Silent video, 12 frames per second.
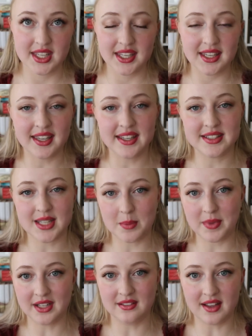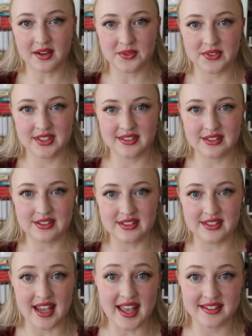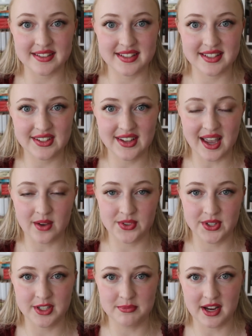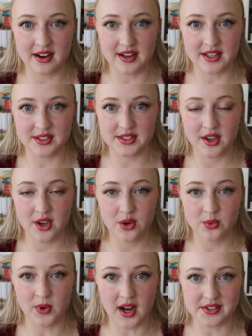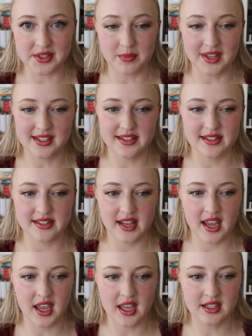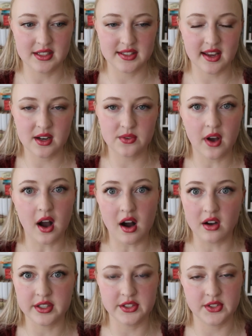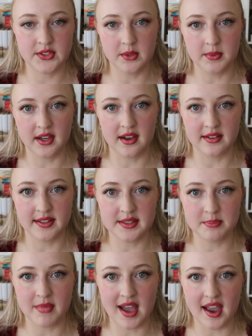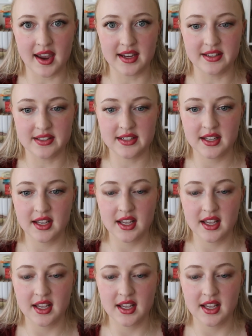He ends up in a lot of debt after he marries Rosamond, and it's kind of all consuming on his mind,